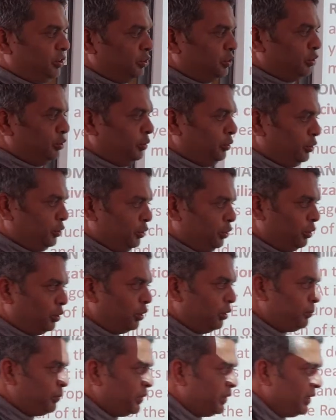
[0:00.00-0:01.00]
So
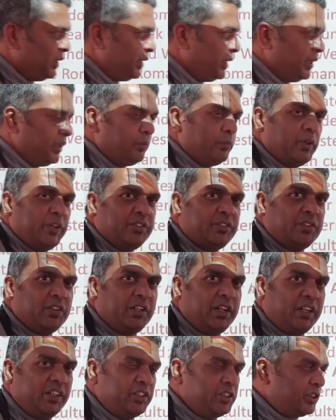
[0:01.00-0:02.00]
Europe and Western
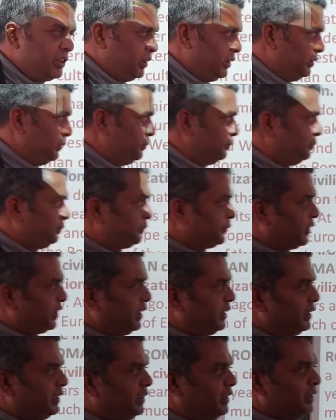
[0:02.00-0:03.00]
Asia.
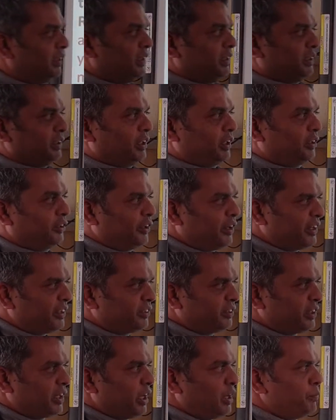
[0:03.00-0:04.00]
Okay? The
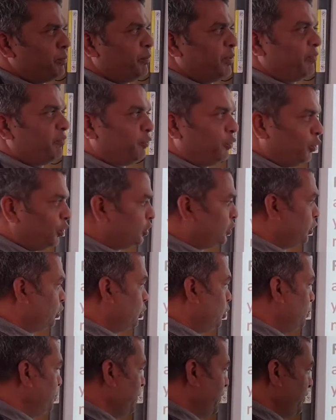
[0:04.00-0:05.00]
Greeks came before the
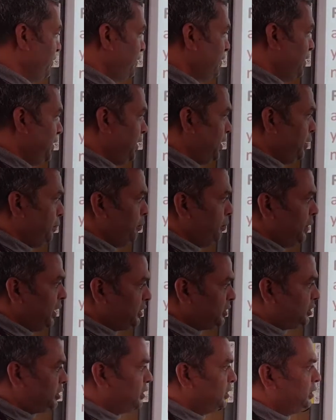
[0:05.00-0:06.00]
Romans, and
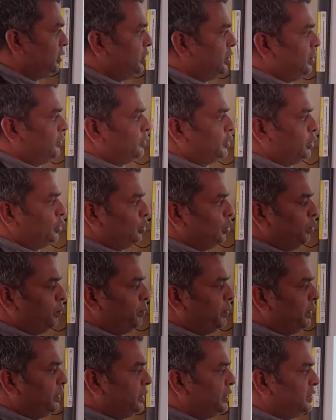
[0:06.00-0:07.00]
much of the
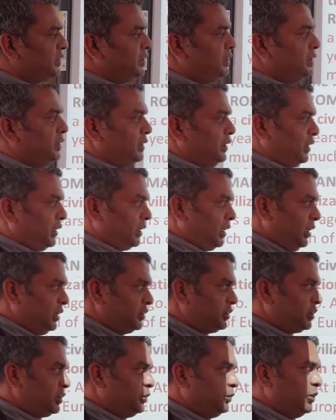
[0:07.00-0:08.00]
Roman
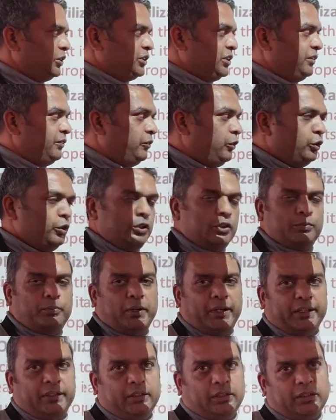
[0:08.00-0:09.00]
culture was influenced by
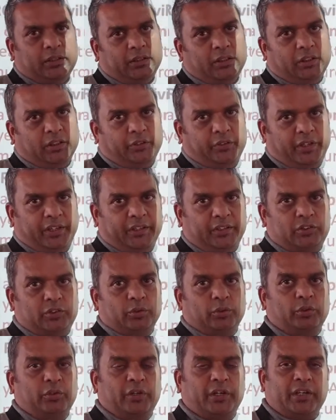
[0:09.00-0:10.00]
the Greeks. So
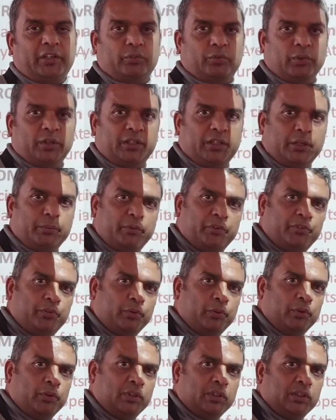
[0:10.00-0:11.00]
Greeks were there before,